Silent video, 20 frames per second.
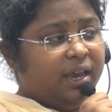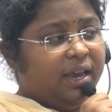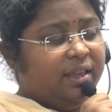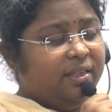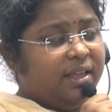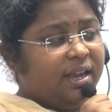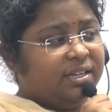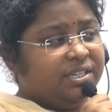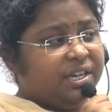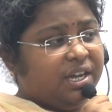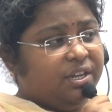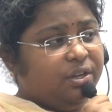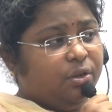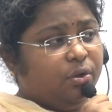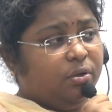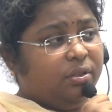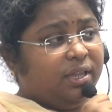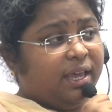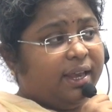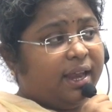In that
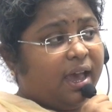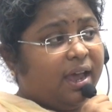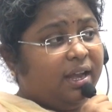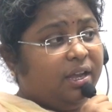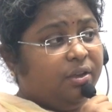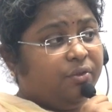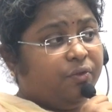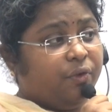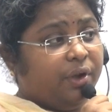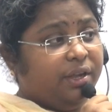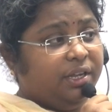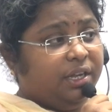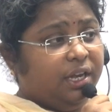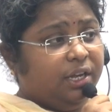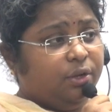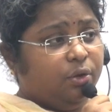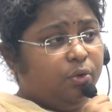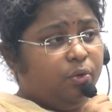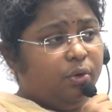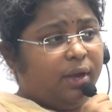schedule there are
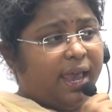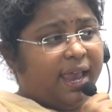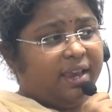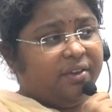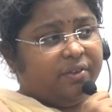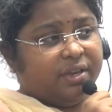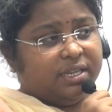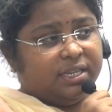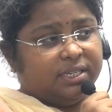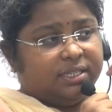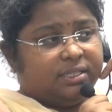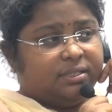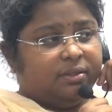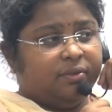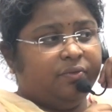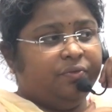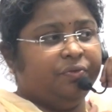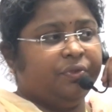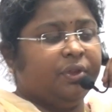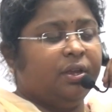22 languages.
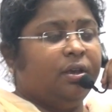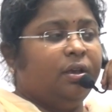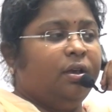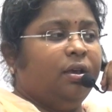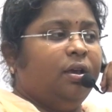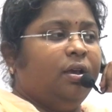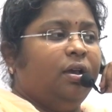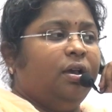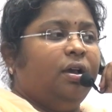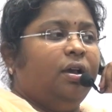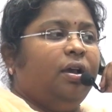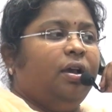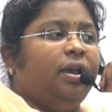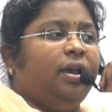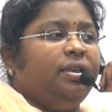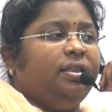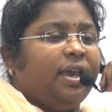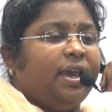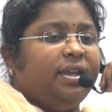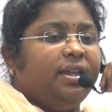
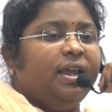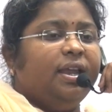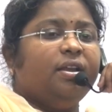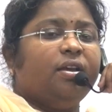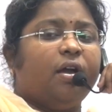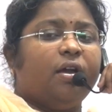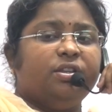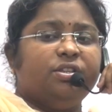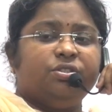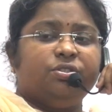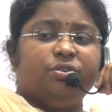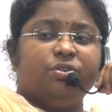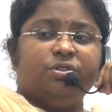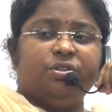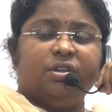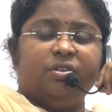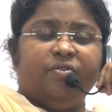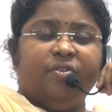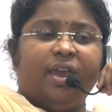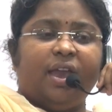In the Indian
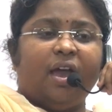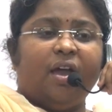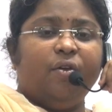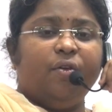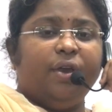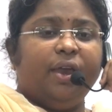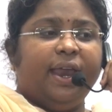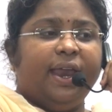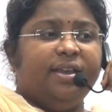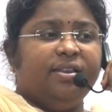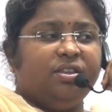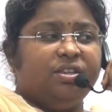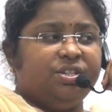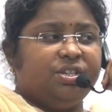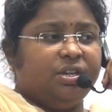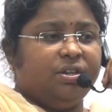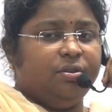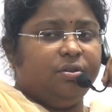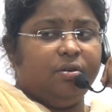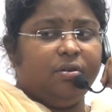constitution we have 8th
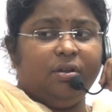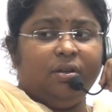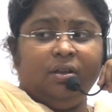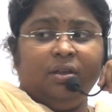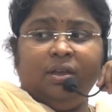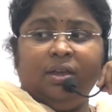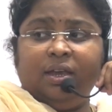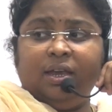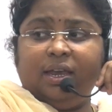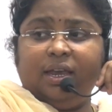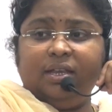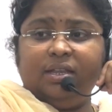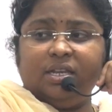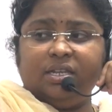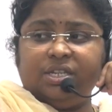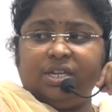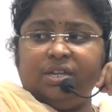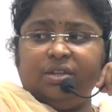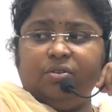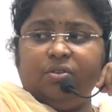schedule. In
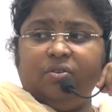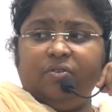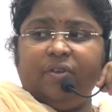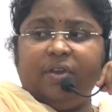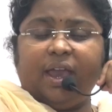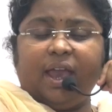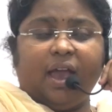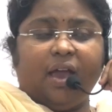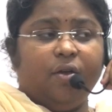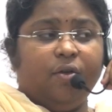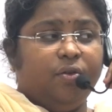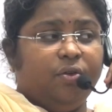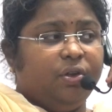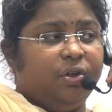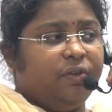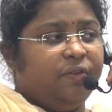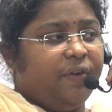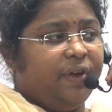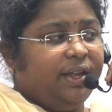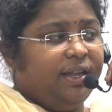the schedule we
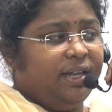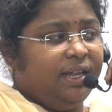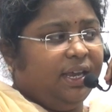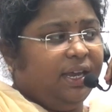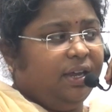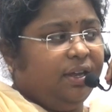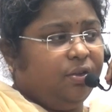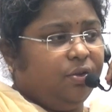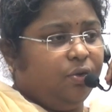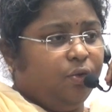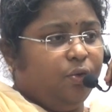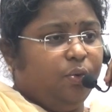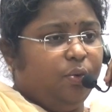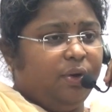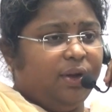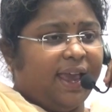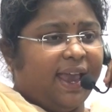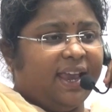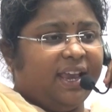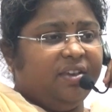have
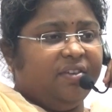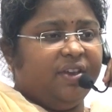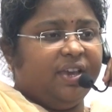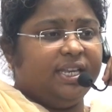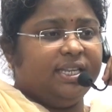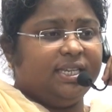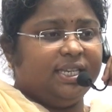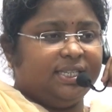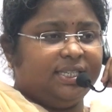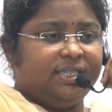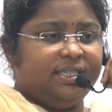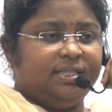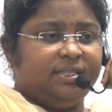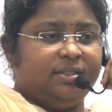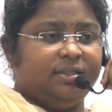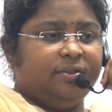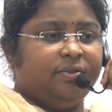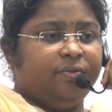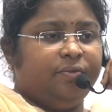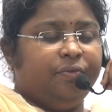22
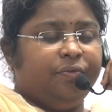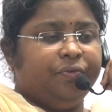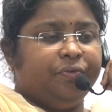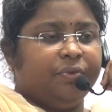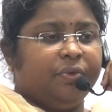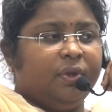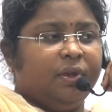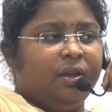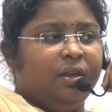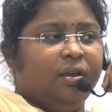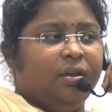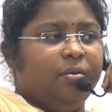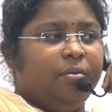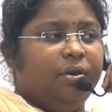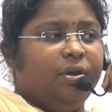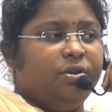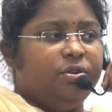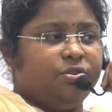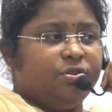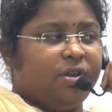languages.
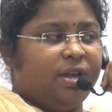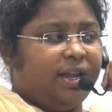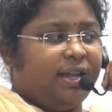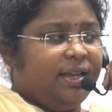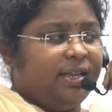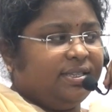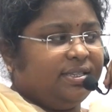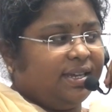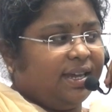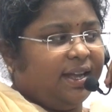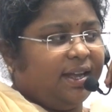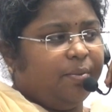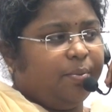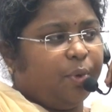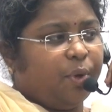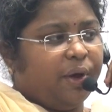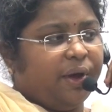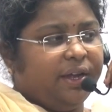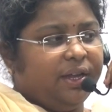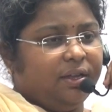You should understand
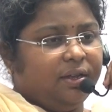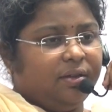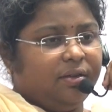a point.